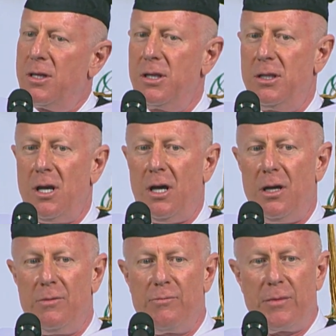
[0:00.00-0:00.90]
The,
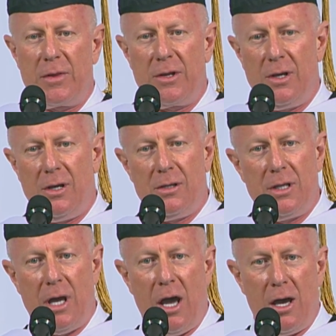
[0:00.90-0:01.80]
um, the
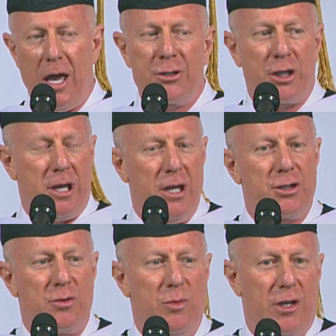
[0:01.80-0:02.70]
uh,
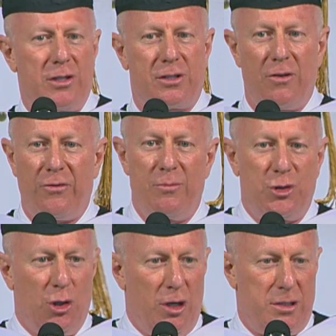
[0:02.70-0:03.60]
education minister from
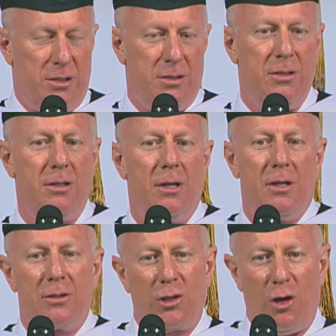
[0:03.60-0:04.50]
Jordan
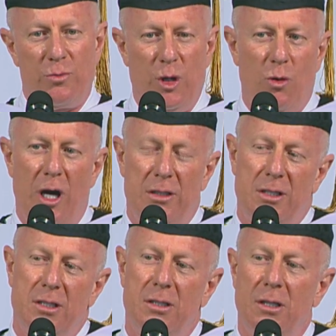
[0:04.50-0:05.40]
told me
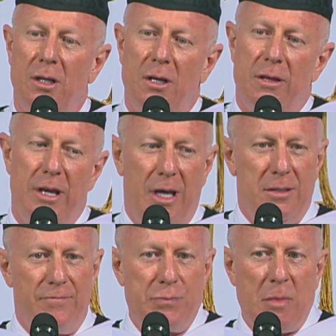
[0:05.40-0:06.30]
once that
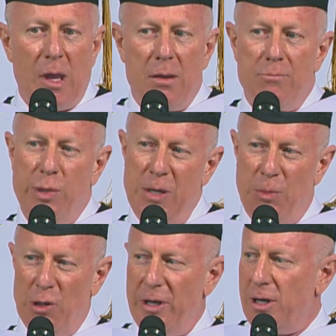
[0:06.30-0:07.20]

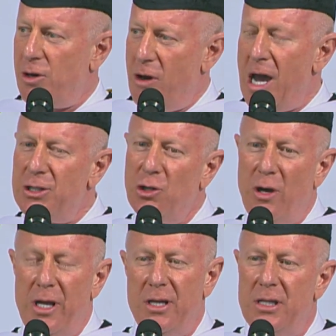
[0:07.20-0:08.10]
people that are
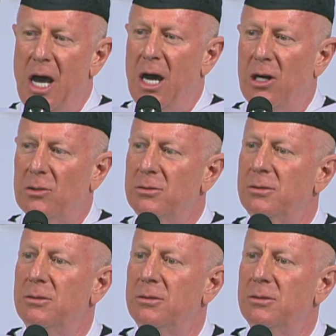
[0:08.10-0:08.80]
graduating now